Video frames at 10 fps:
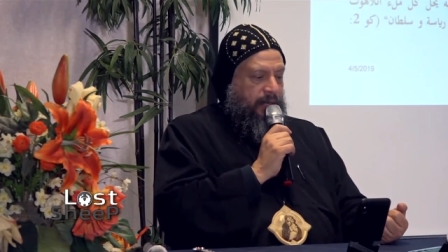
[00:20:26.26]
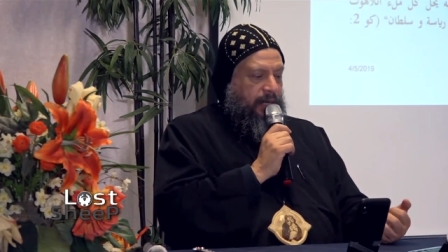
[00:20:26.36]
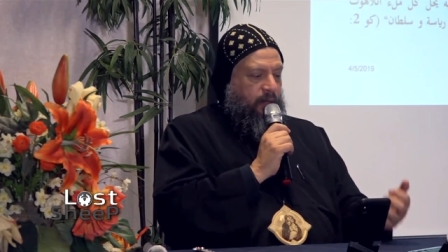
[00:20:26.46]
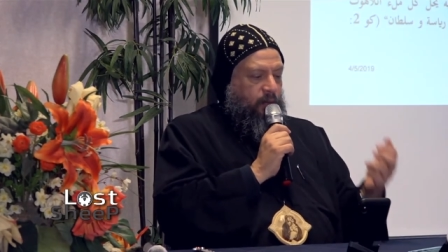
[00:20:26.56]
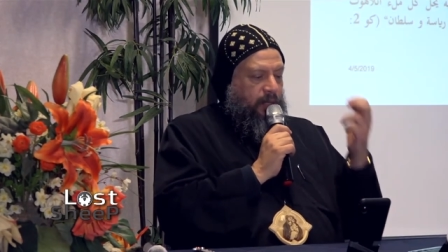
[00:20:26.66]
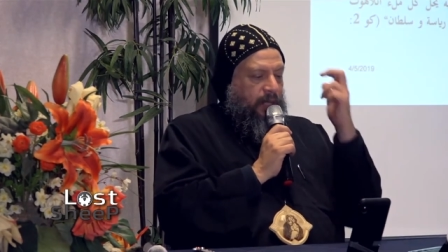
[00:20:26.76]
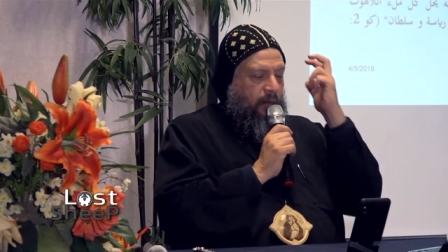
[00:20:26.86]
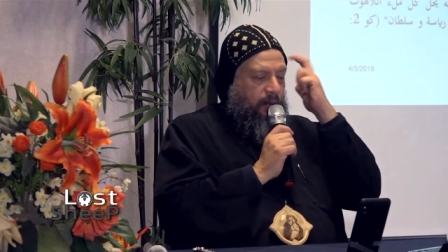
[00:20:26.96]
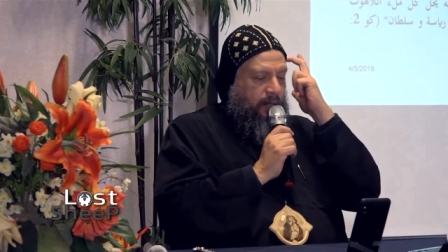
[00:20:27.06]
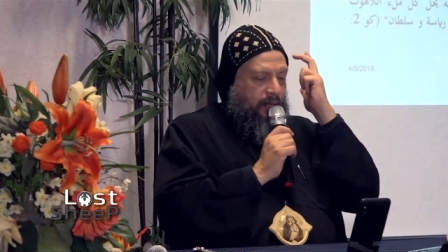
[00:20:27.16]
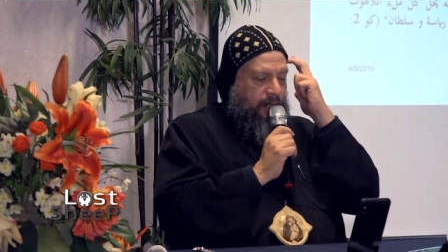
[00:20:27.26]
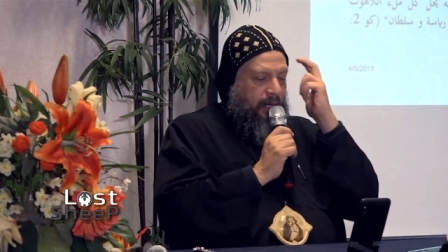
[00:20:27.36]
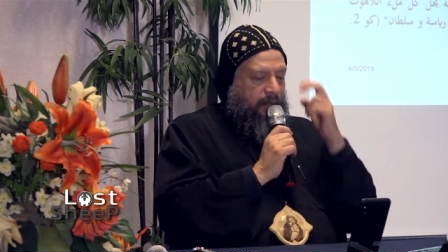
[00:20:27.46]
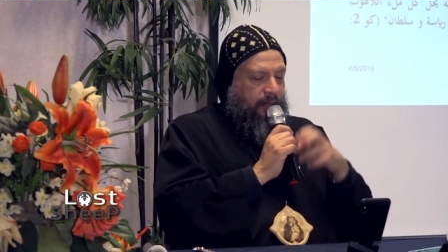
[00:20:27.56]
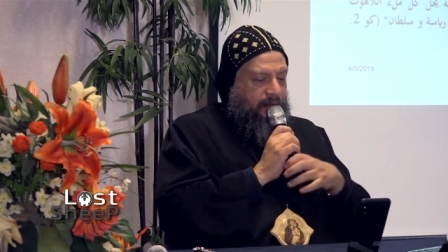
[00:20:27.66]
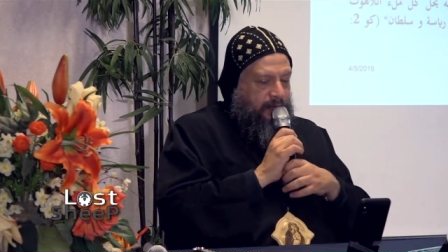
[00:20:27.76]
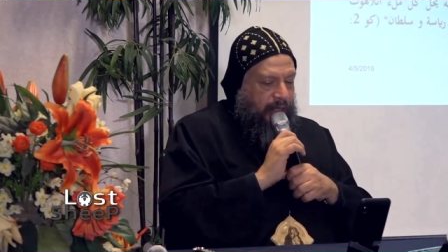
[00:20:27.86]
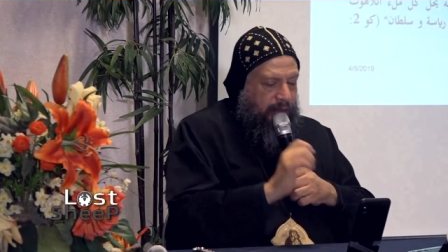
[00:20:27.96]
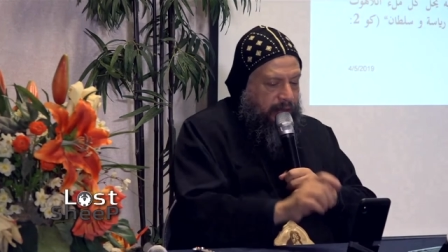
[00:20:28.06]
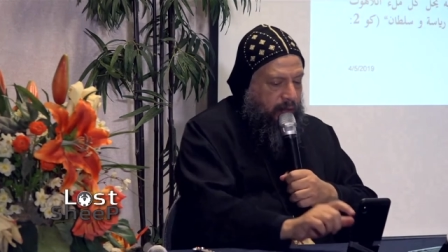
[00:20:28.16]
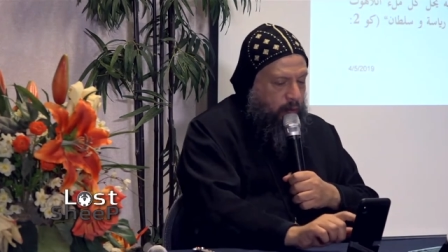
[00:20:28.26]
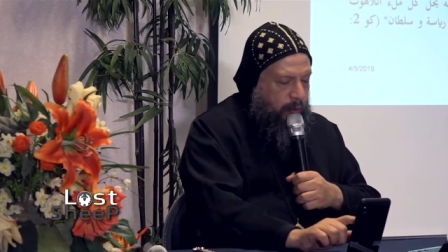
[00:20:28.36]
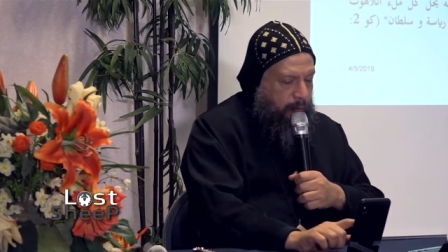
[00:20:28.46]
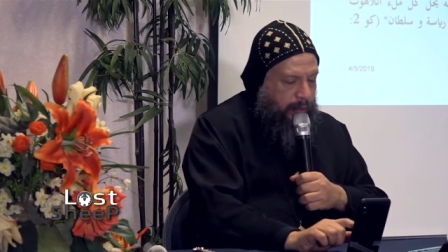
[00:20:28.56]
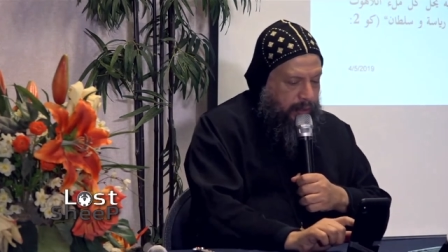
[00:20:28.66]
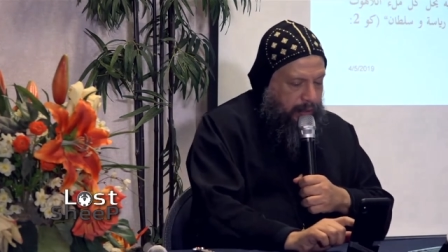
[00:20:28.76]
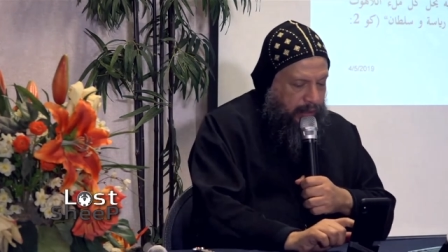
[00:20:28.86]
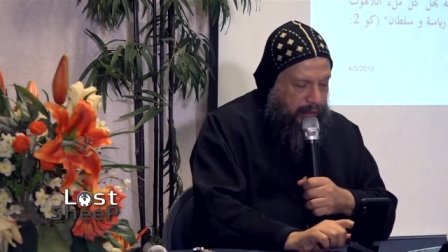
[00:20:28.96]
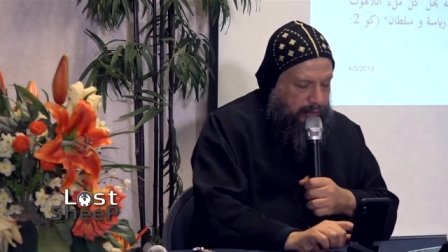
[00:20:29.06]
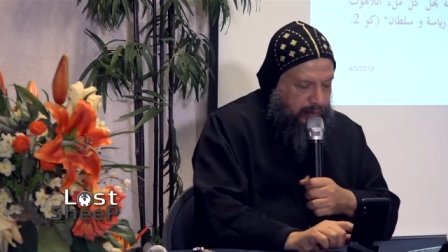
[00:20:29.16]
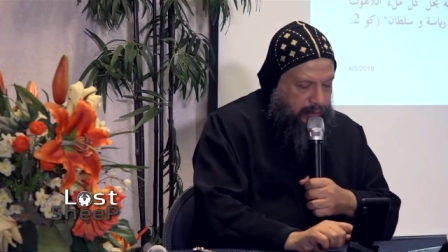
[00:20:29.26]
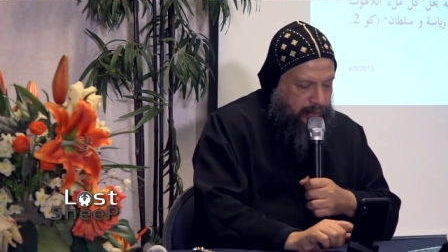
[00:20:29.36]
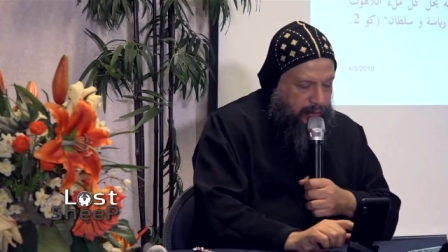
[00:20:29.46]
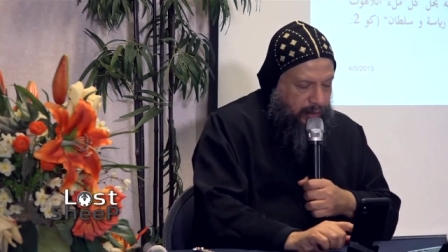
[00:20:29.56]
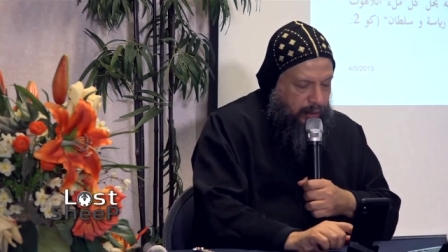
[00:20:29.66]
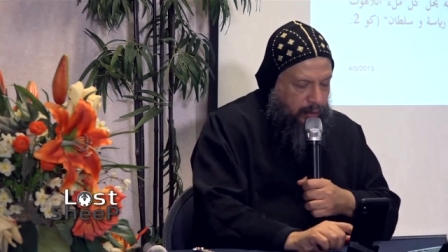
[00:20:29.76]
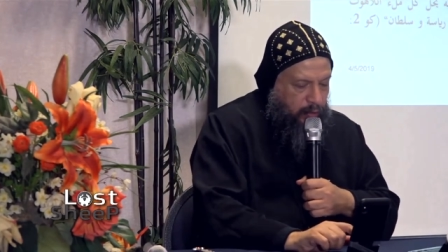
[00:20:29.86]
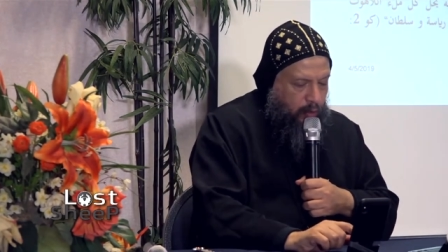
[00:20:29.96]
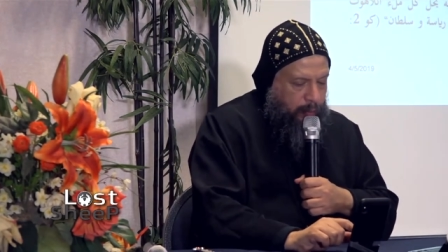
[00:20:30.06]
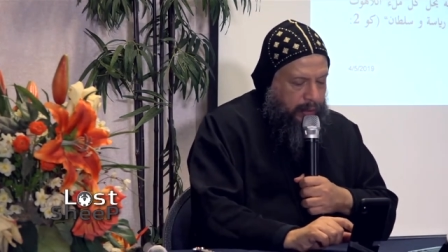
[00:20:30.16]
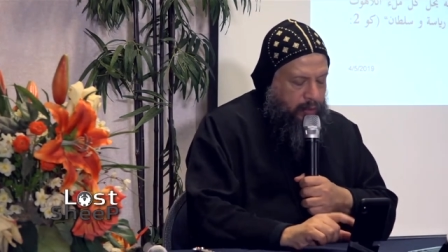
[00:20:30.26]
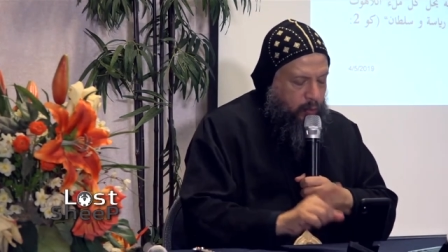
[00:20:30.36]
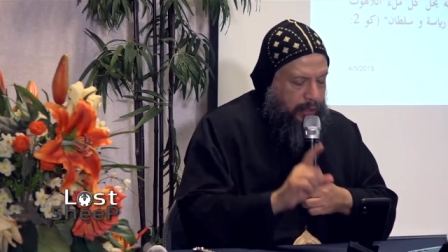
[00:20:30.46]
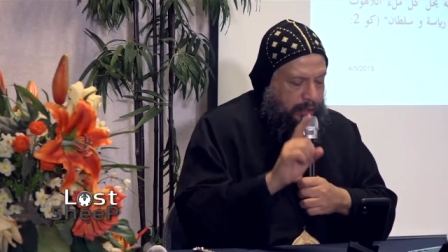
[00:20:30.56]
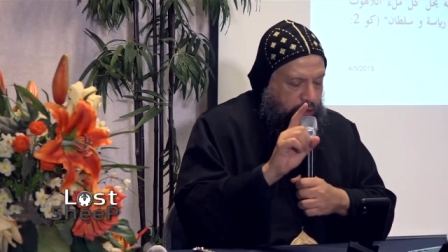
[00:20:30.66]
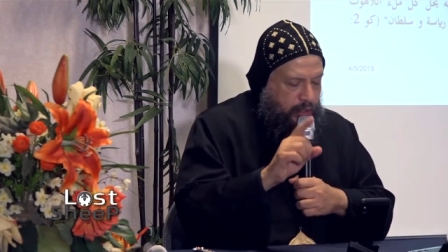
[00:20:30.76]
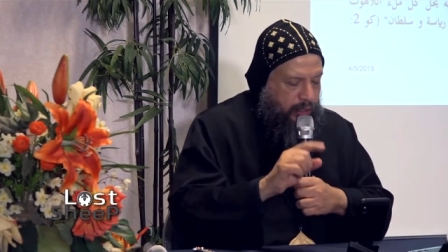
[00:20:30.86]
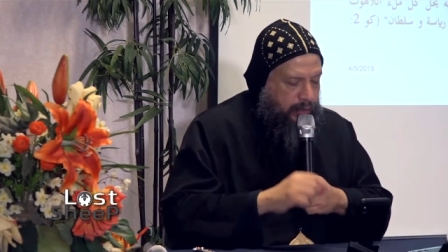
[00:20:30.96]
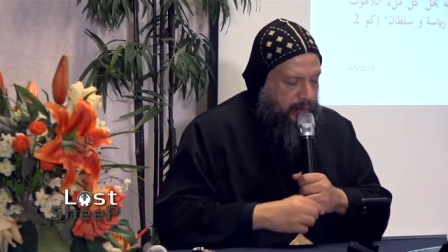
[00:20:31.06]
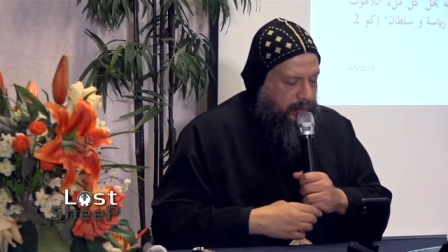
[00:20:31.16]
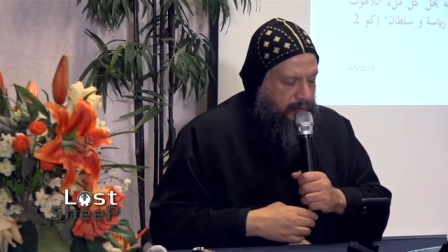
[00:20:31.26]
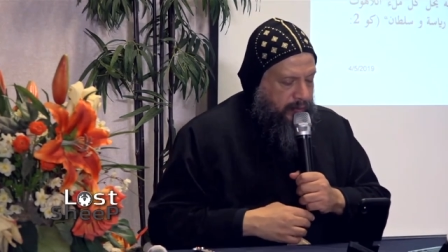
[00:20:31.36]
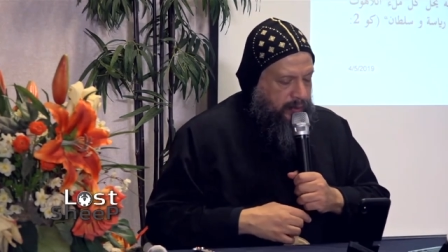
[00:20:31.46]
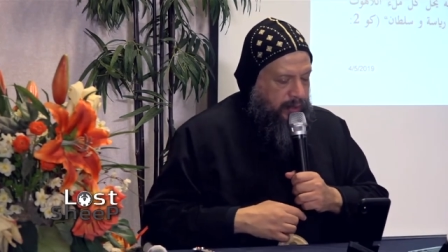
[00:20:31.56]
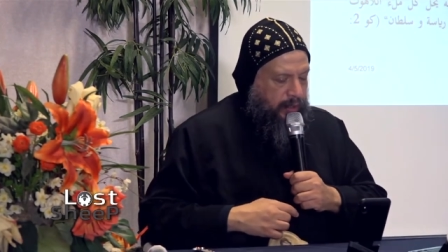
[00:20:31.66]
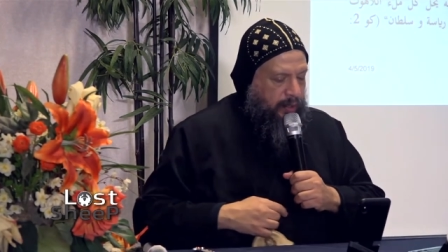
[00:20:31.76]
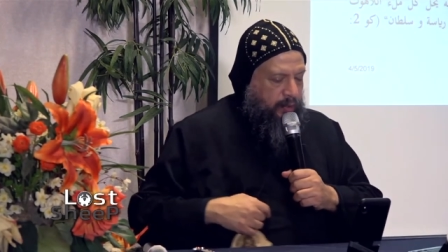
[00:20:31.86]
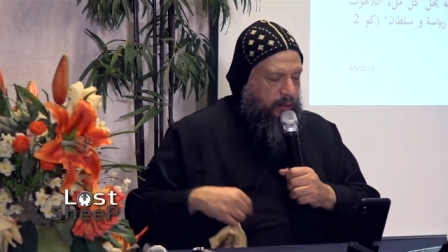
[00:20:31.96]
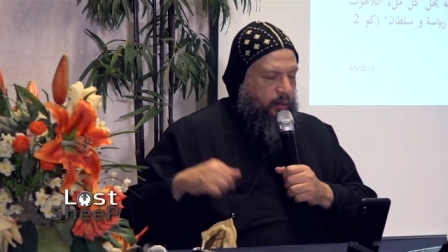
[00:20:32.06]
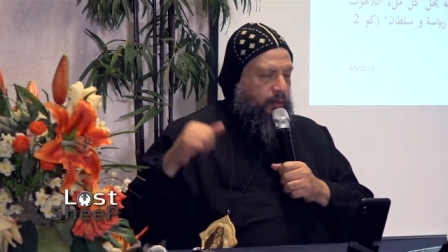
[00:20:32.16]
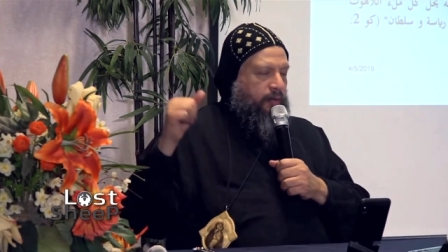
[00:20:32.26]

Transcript: And when our understanding will be enlightened, nobody will cheat us through